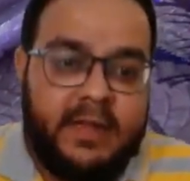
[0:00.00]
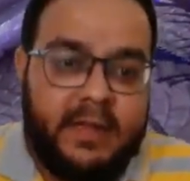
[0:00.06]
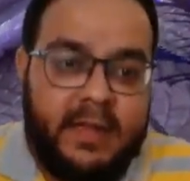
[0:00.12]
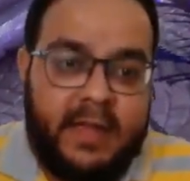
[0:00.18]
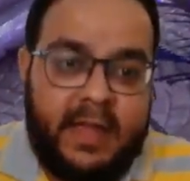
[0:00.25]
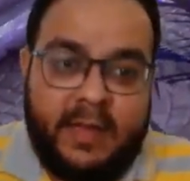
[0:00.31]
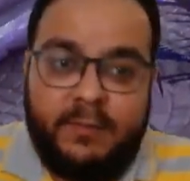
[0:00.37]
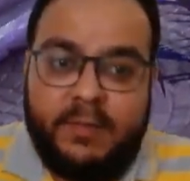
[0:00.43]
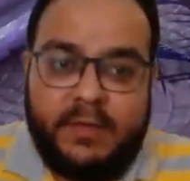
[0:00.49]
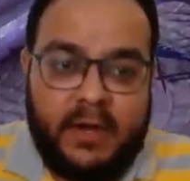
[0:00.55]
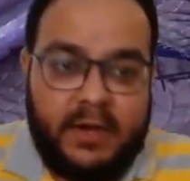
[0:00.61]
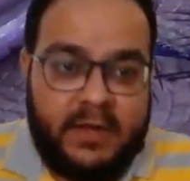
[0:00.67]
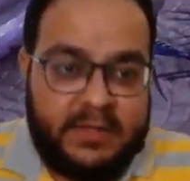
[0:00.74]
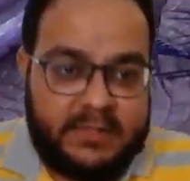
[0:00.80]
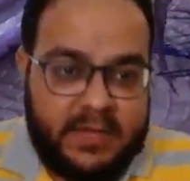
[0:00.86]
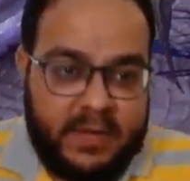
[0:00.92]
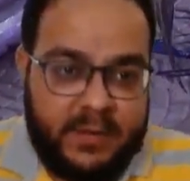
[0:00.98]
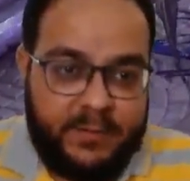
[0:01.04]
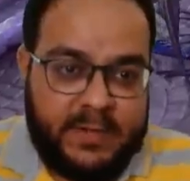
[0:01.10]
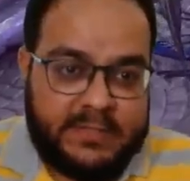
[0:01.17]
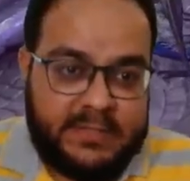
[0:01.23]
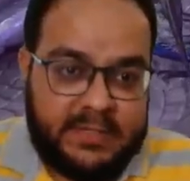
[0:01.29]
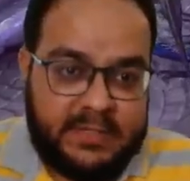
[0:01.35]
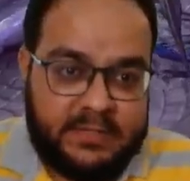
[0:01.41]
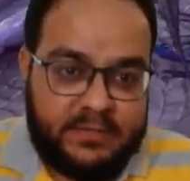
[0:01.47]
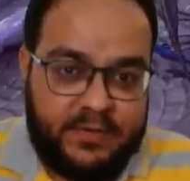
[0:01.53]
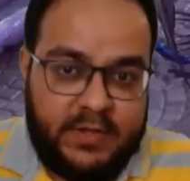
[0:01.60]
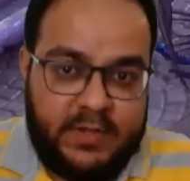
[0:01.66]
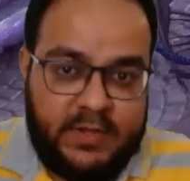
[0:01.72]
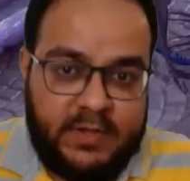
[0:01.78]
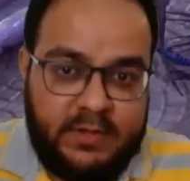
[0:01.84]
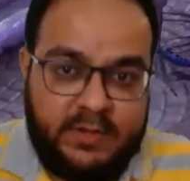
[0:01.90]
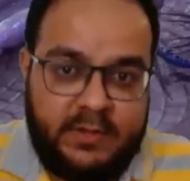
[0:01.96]
And Mithrala has a high blessing as
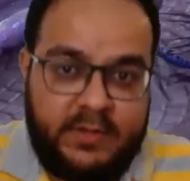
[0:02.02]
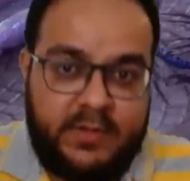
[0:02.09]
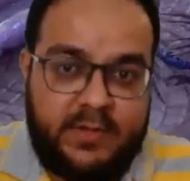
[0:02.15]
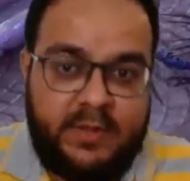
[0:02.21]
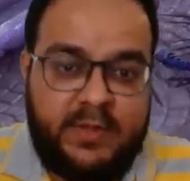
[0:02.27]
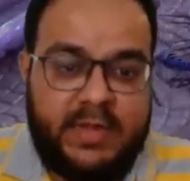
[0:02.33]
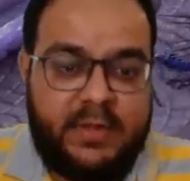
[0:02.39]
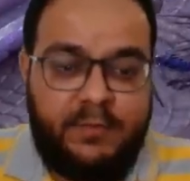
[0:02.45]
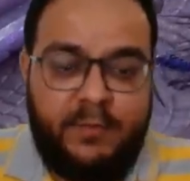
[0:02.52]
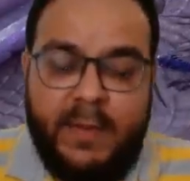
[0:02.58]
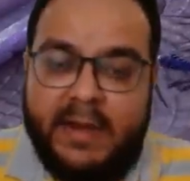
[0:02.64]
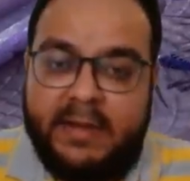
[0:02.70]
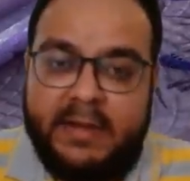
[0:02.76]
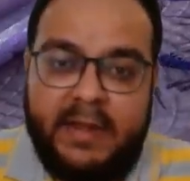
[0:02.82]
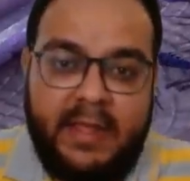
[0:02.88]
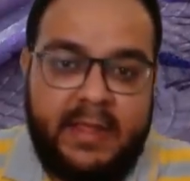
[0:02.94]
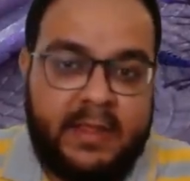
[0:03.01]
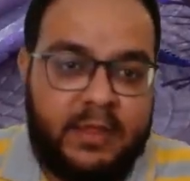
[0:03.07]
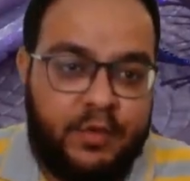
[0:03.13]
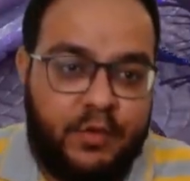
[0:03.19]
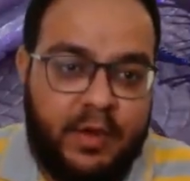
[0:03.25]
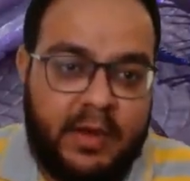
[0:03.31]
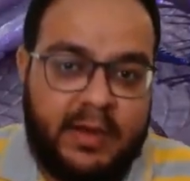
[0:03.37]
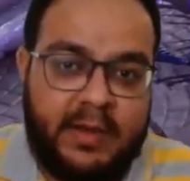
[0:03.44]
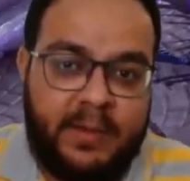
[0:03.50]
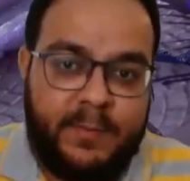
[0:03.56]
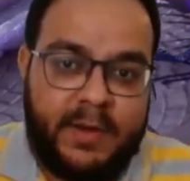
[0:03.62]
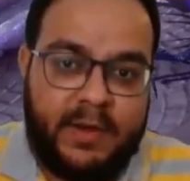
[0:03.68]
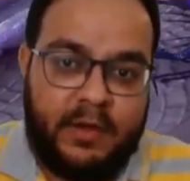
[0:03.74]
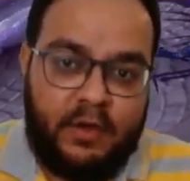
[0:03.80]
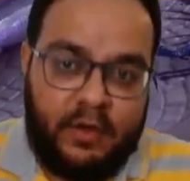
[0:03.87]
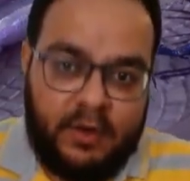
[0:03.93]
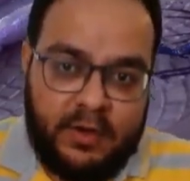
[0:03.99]
well. It might take you a little bit
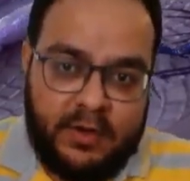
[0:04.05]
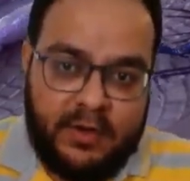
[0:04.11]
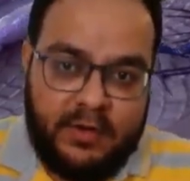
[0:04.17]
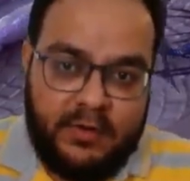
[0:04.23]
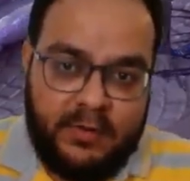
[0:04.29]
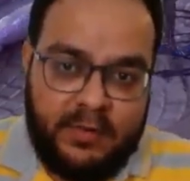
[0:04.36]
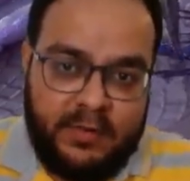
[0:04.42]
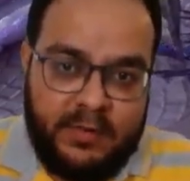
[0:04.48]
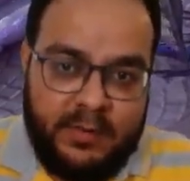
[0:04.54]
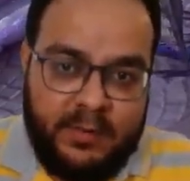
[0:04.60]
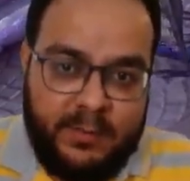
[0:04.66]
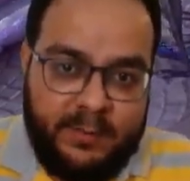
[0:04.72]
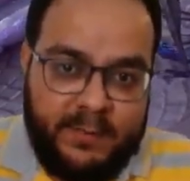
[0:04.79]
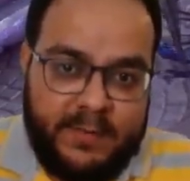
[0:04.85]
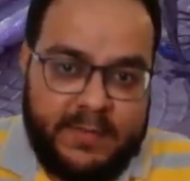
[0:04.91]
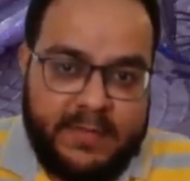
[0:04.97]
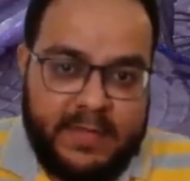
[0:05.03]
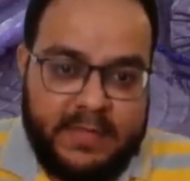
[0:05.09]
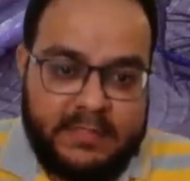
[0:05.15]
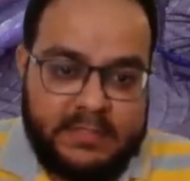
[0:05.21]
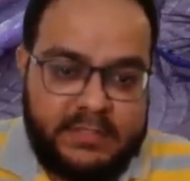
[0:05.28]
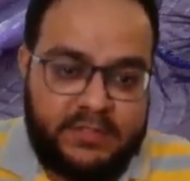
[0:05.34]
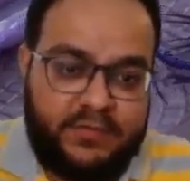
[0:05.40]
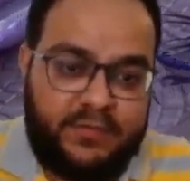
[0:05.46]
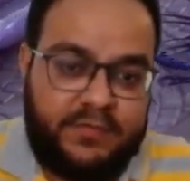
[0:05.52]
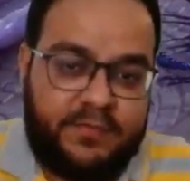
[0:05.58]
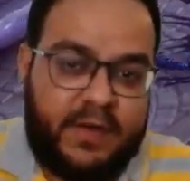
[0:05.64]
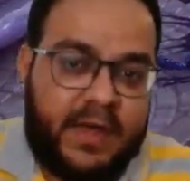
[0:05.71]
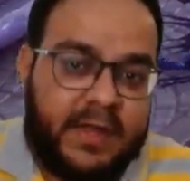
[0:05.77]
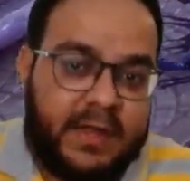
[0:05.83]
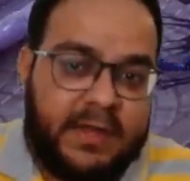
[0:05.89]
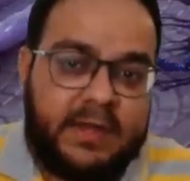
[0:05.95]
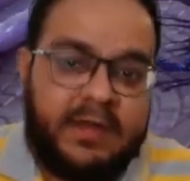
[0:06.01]
longer, but that's
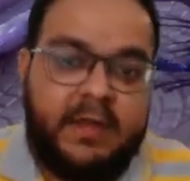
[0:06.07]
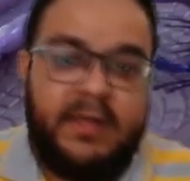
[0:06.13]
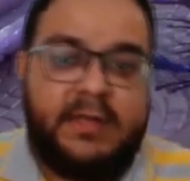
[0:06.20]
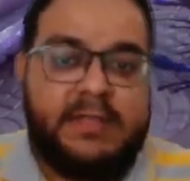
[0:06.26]
fine.